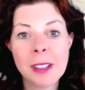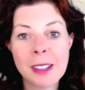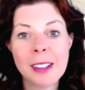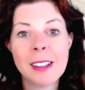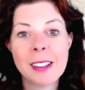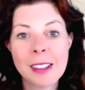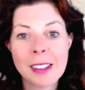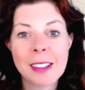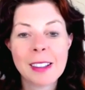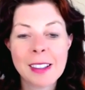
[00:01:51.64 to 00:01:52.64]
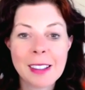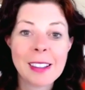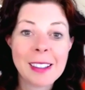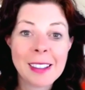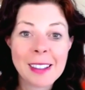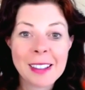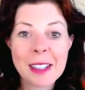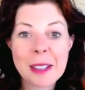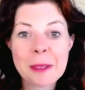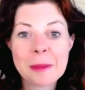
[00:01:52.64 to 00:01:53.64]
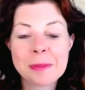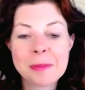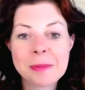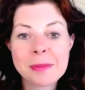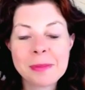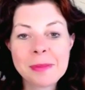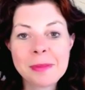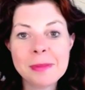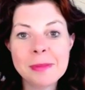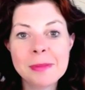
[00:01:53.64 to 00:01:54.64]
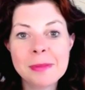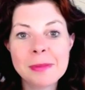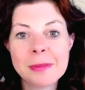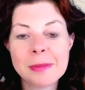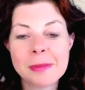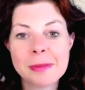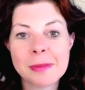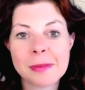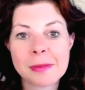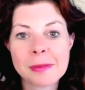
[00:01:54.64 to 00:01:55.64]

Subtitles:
No words are spoken by the person on screen.